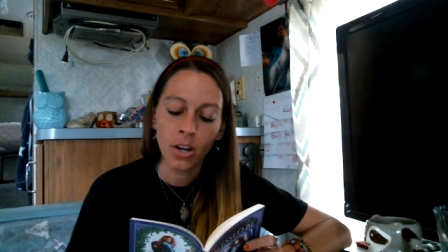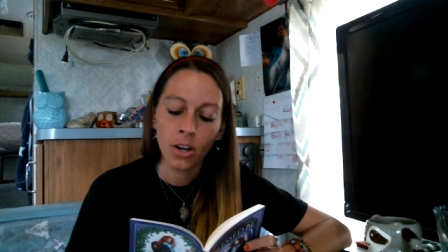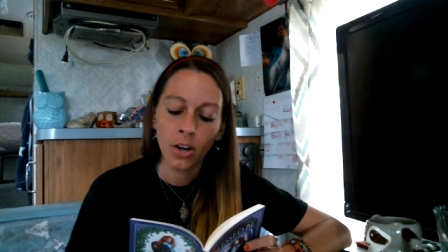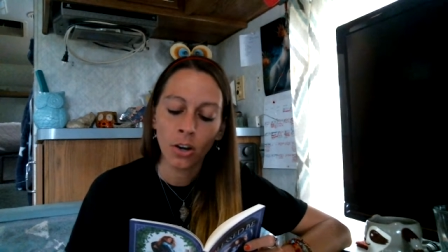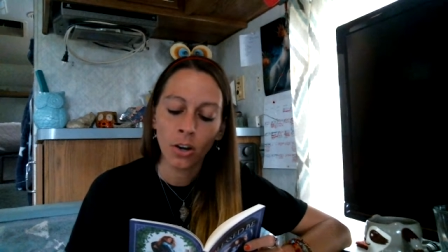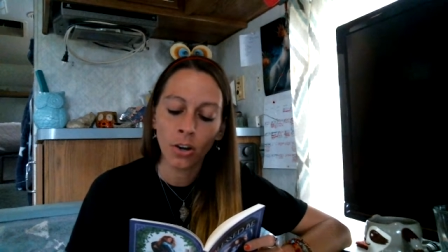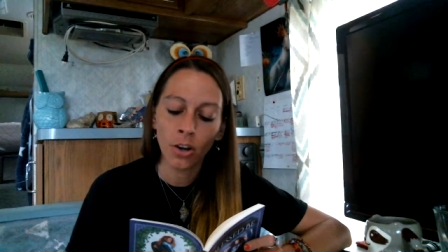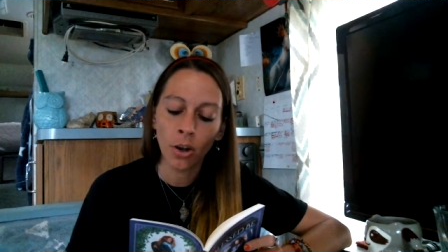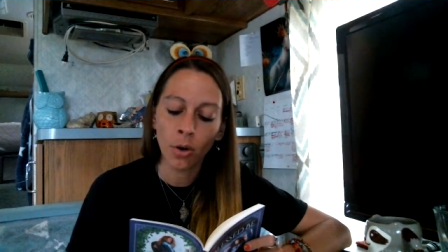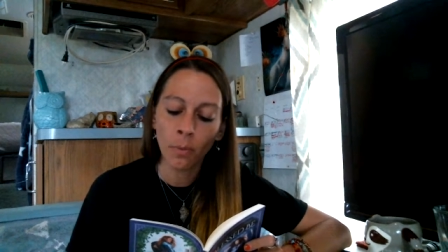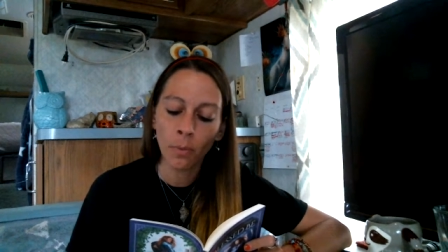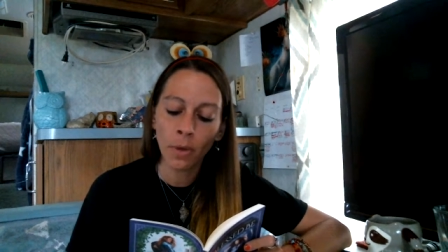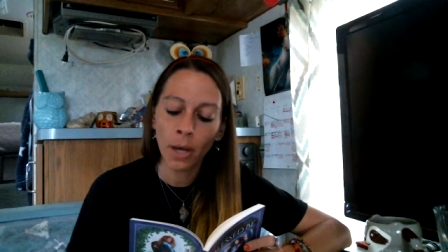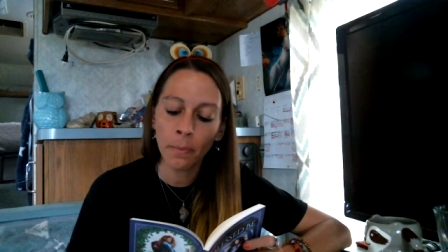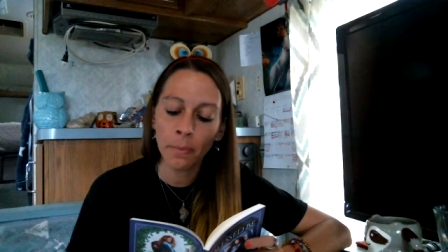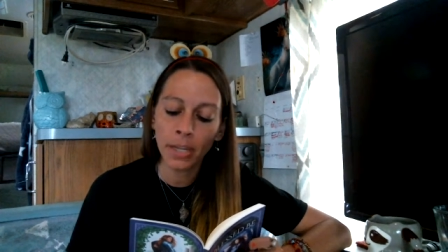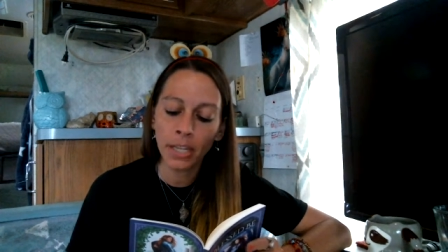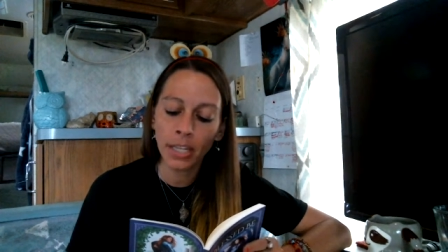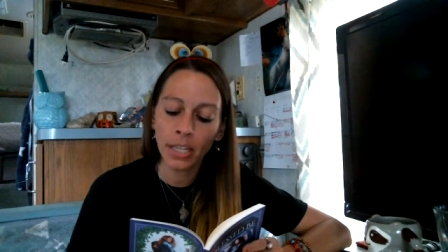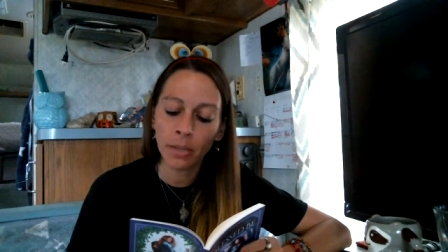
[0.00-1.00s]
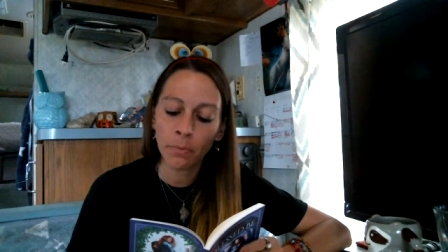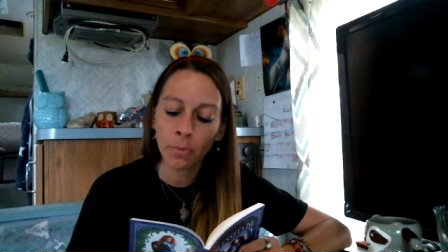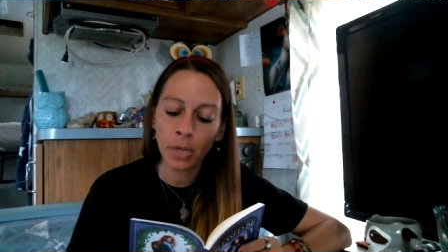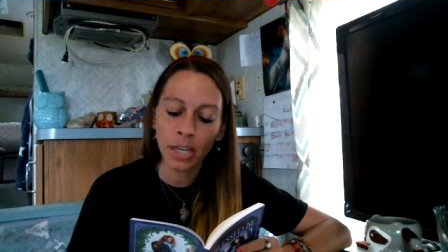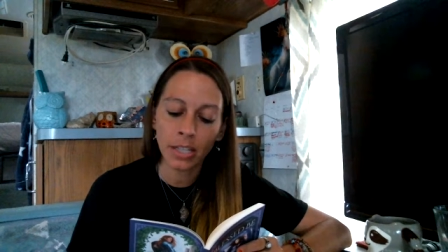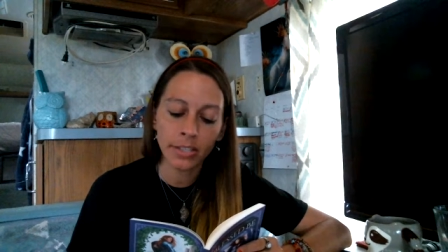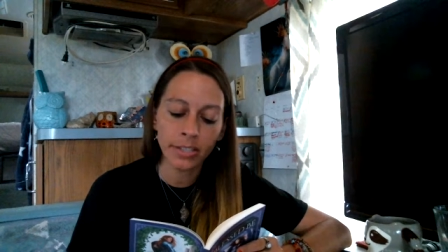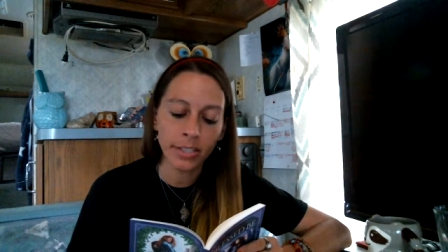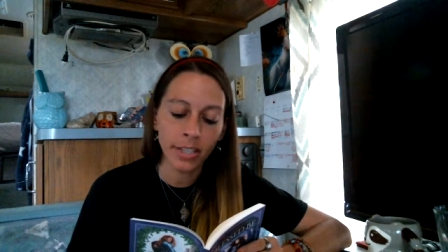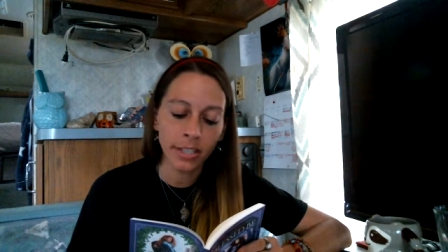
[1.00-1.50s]
her homecoming can be
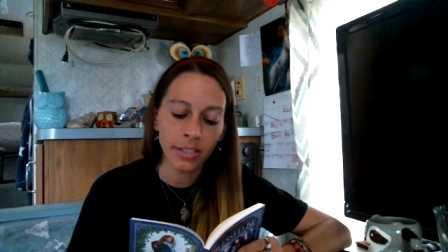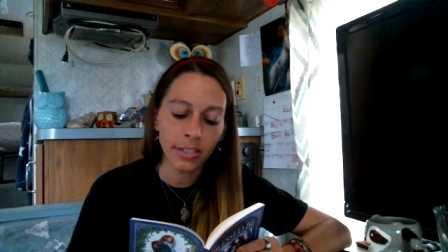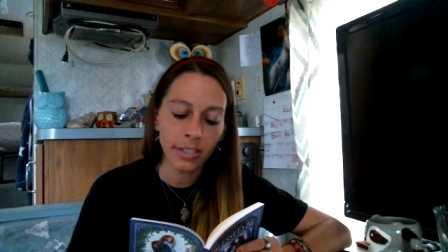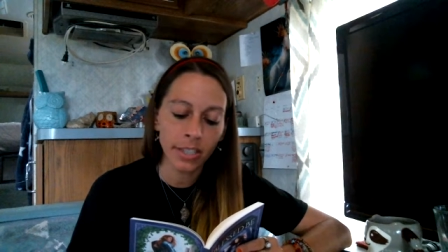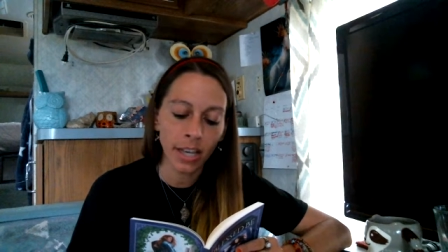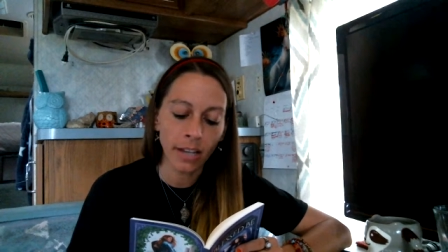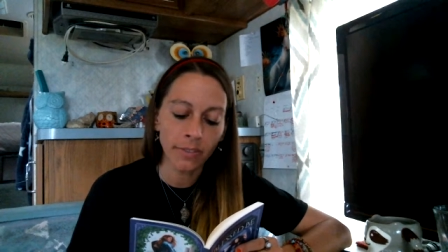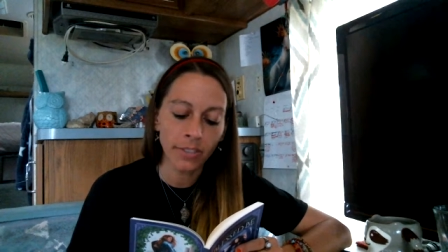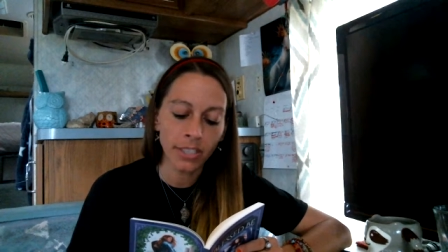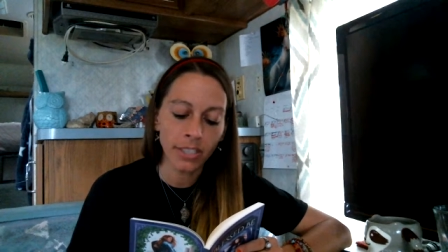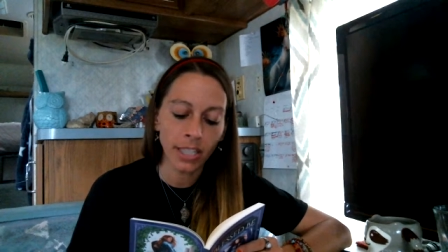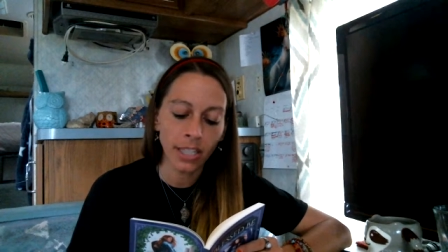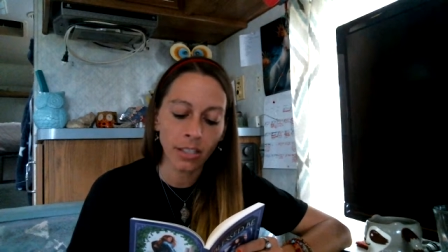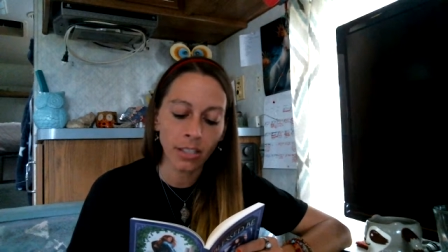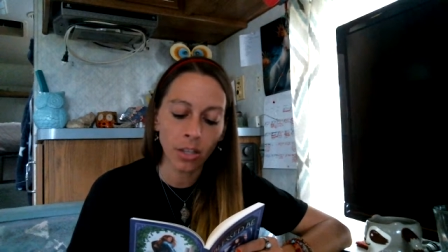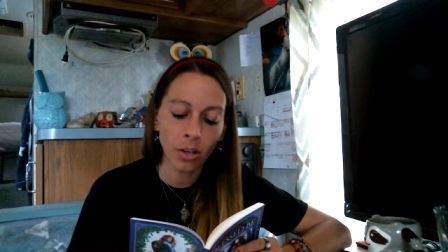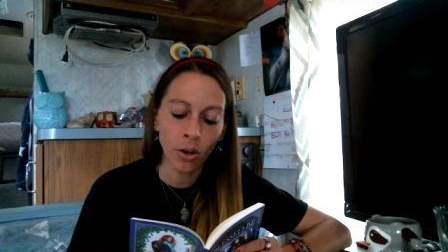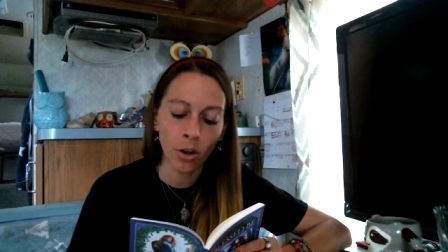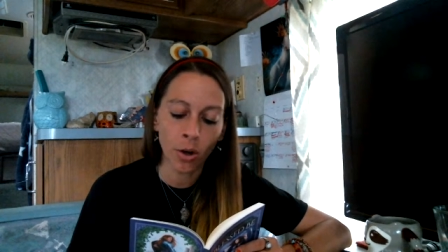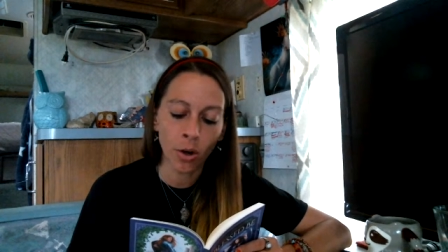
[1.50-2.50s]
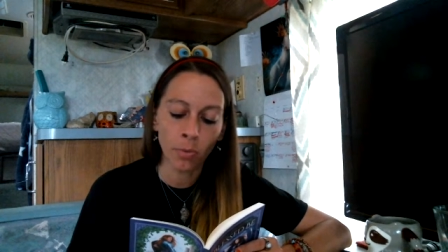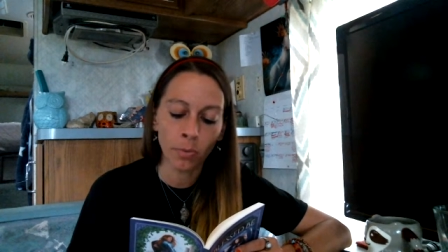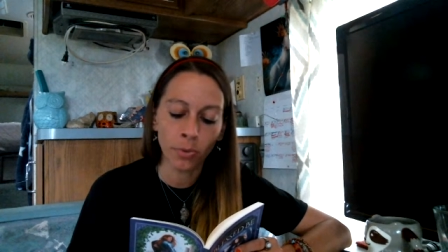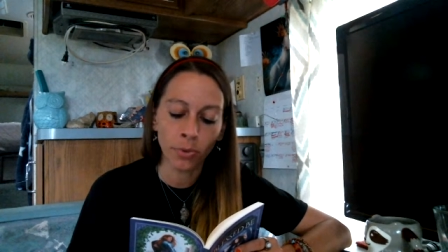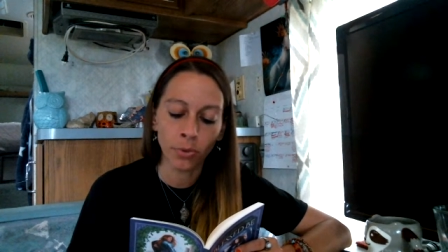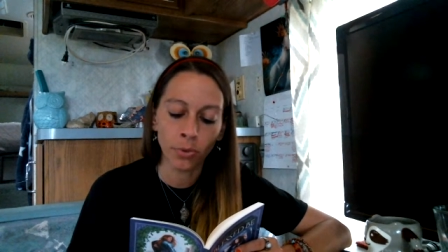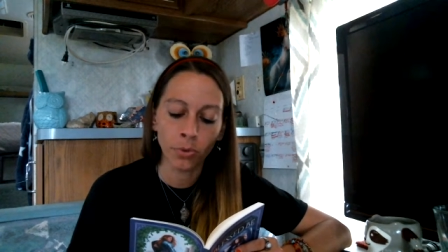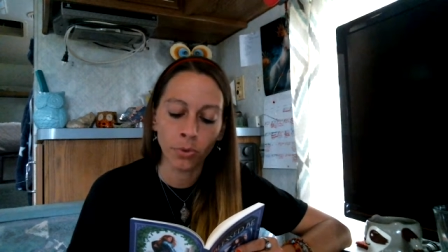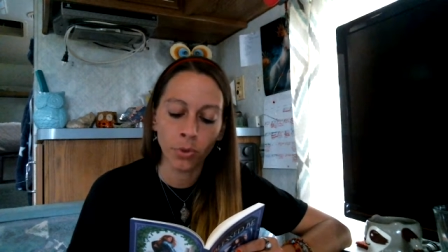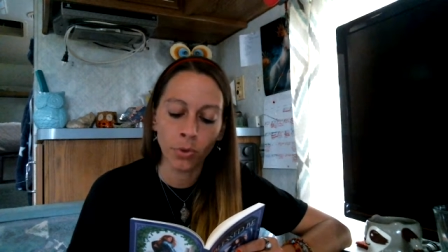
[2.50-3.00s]
a sense of seeing the home
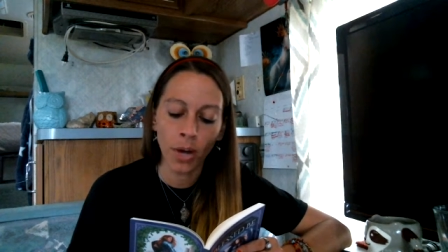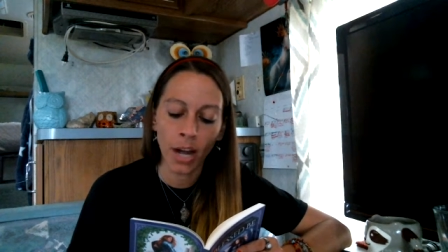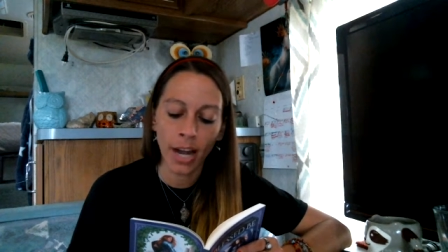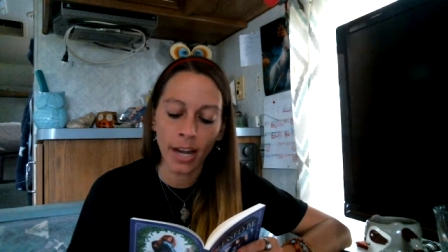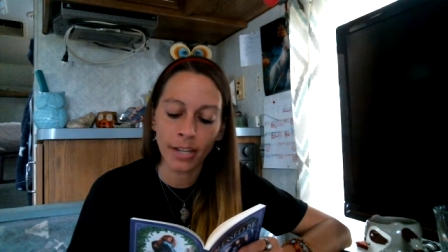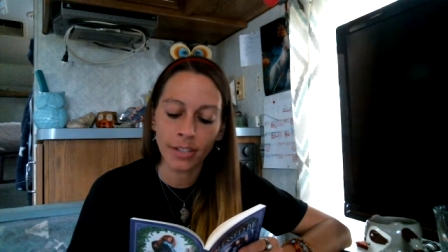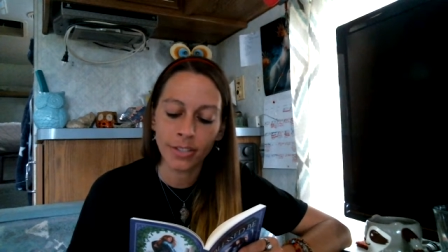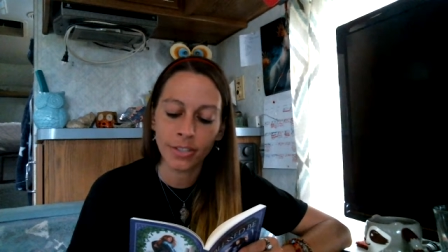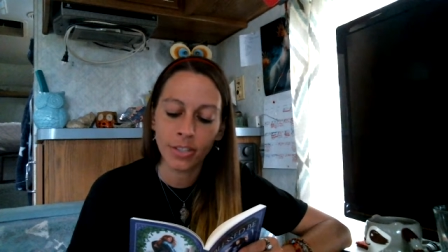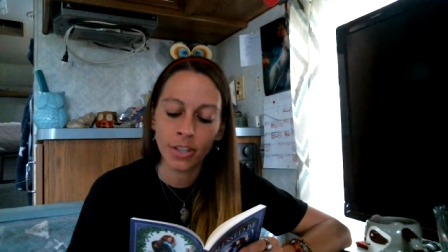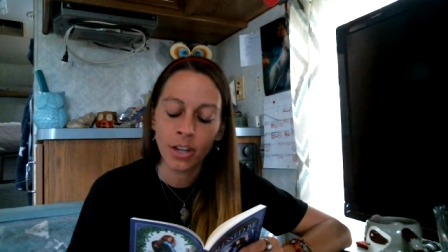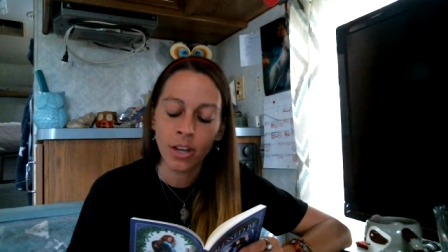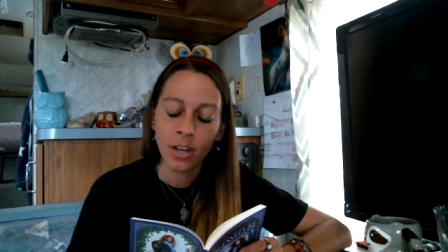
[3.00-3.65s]
through new eyes,